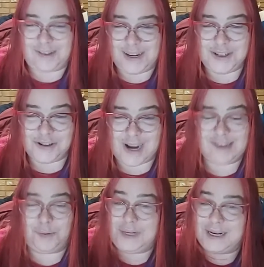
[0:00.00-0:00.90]
of the
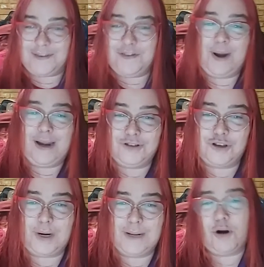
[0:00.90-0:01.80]
internet, so we didn't have the radio
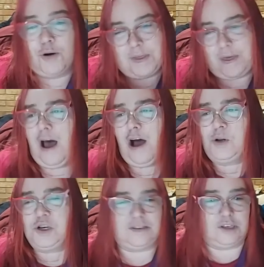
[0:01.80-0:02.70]
show anymore. We thought, oh,
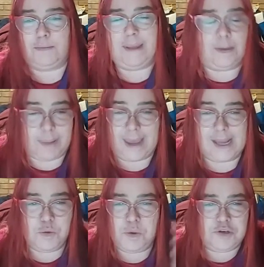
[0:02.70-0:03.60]
we'll just you know make a
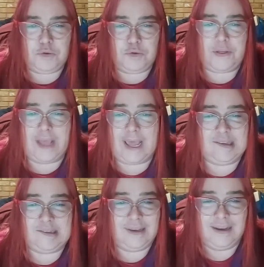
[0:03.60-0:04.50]
page, which is with
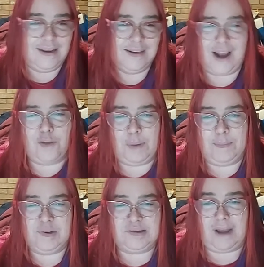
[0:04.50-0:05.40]
links to other
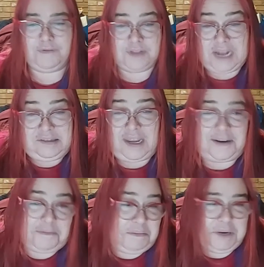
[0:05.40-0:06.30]
people's stuff, and that's
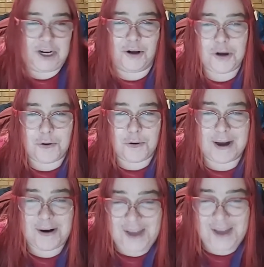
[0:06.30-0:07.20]
it. You know, go
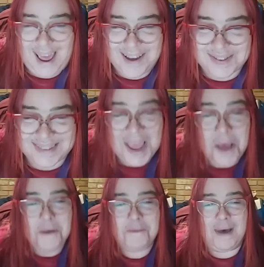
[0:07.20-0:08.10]
about our lives.
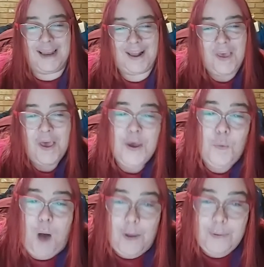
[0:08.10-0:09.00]
But
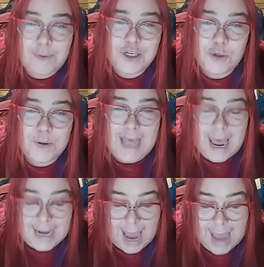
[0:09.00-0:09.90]
while we were doing
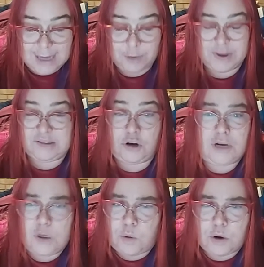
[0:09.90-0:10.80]
that, and we
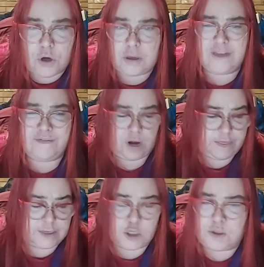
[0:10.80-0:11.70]
certainly weren't looking for
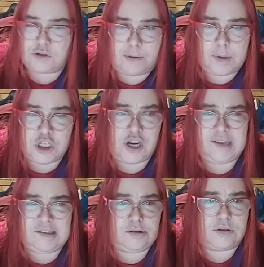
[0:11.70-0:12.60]
anything to do with criminal
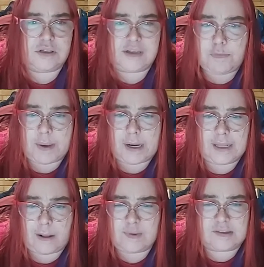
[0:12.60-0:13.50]
justice or the death
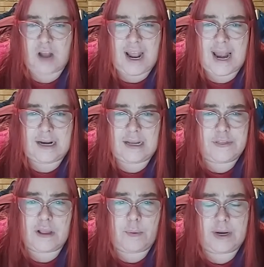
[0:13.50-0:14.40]
penalty, that was not
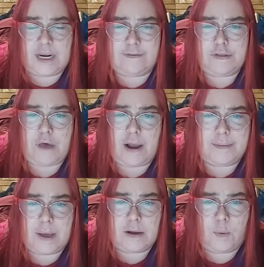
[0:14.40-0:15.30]
anything that we had ever thought
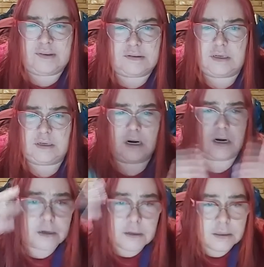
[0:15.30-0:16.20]
about. It wasn't in
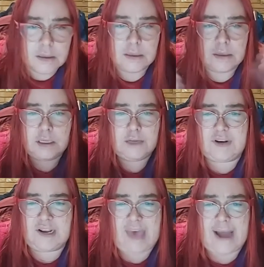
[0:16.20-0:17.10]
our even
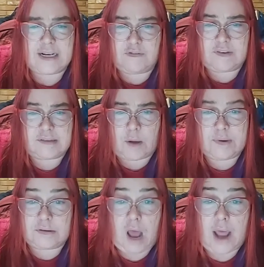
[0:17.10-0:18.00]
as activists, that
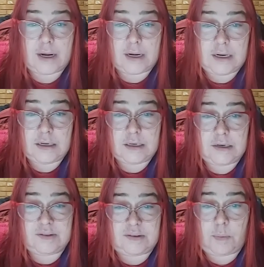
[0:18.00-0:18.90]
was not, you
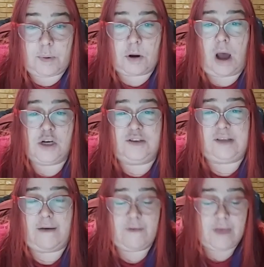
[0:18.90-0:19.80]
know, something we were conscious
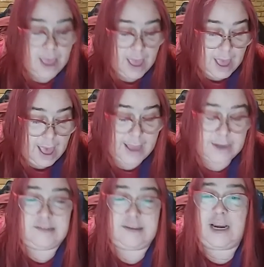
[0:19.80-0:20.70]
of.
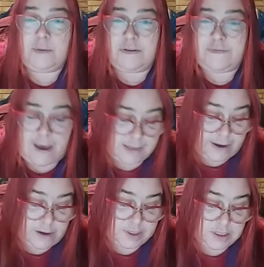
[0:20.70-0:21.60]
And suddenly we found
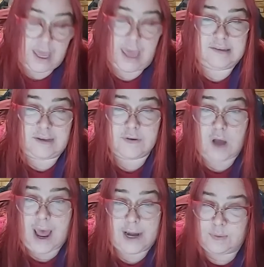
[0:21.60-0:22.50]
out about the case of a
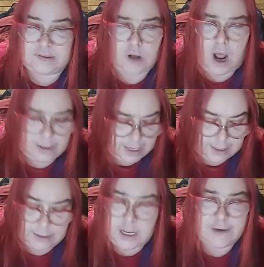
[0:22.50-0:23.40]
guy, was not
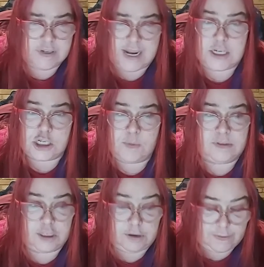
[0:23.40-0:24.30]
getting a lot of attention. It was
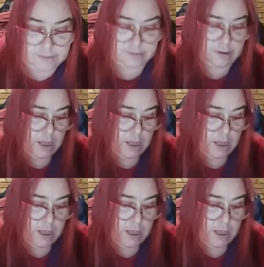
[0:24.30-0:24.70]
literally this